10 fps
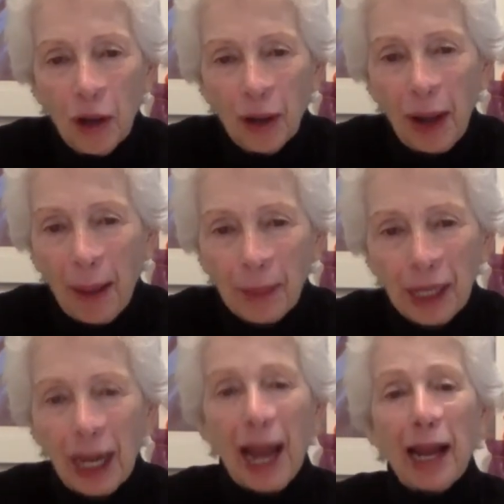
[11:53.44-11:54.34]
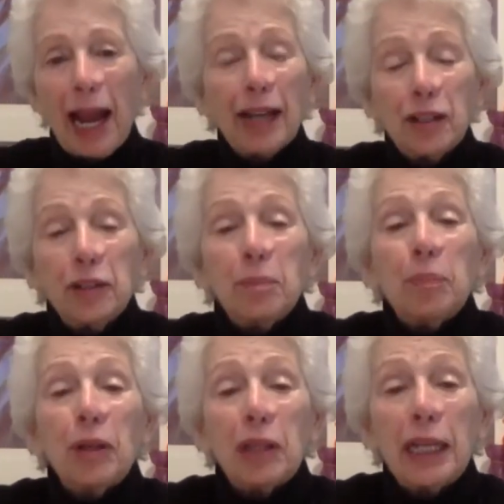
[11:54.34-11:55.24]
I mean, I, I couldn't
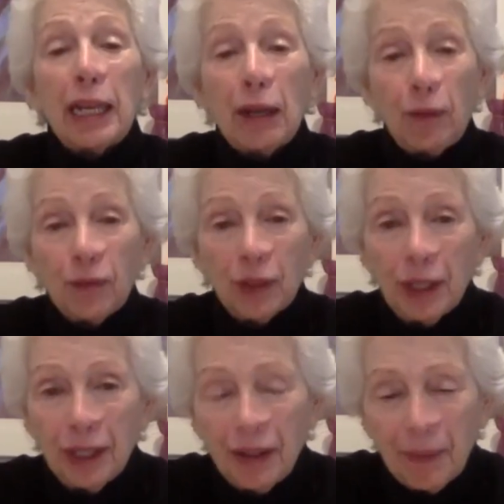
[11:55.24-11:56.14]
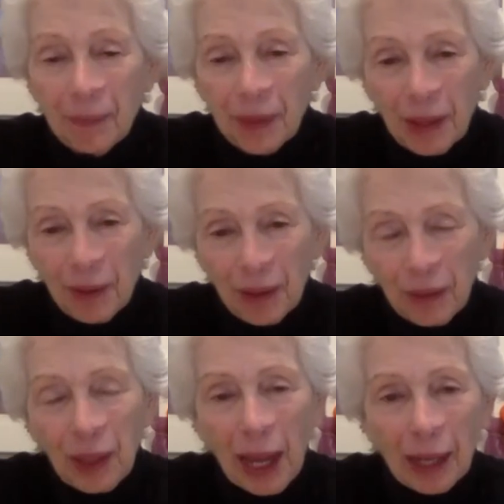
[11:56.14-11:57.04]
believe
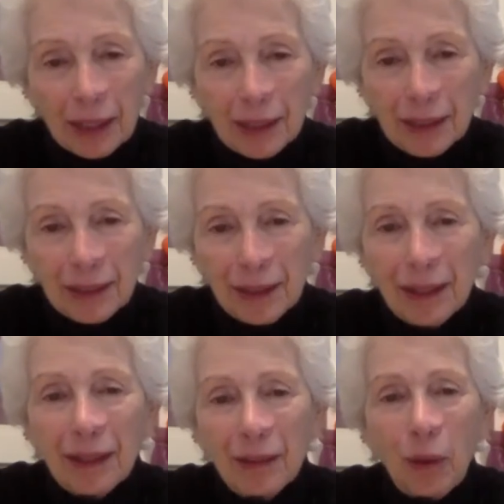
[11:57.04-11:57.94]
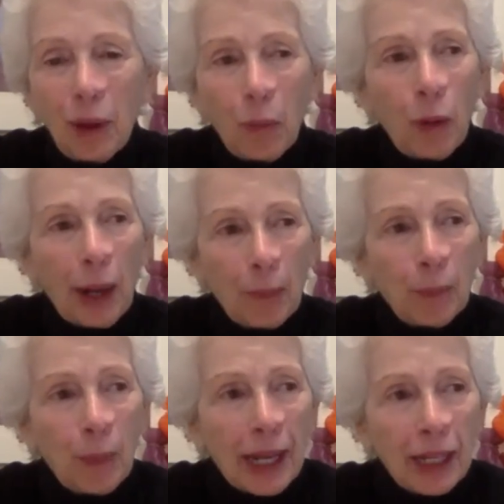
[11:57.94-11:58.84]
that what
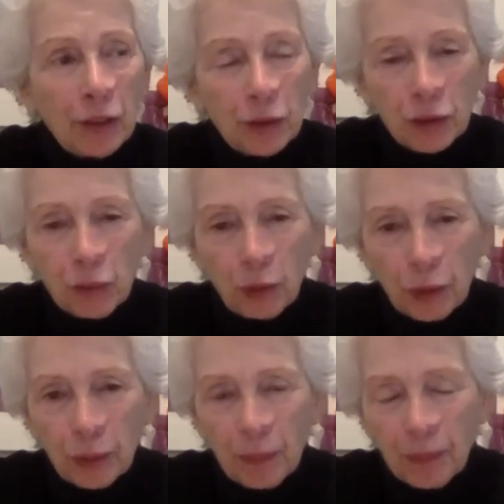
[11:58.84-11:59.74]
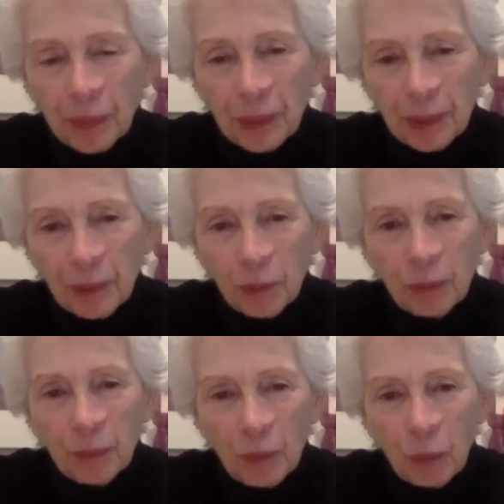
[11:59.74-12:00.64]
my ears were
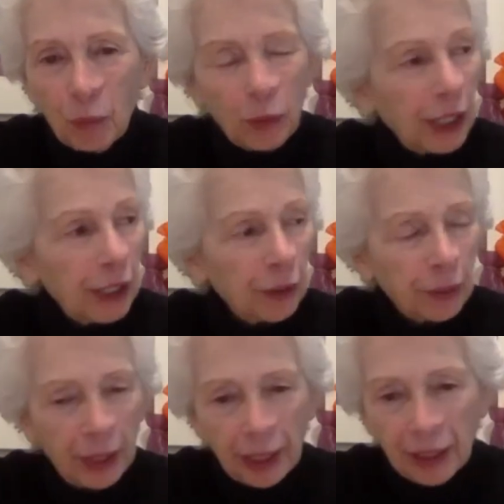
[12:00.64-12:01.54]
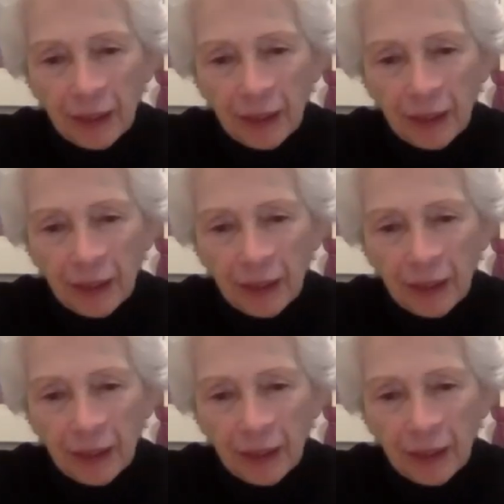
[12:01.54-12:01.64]
were hearing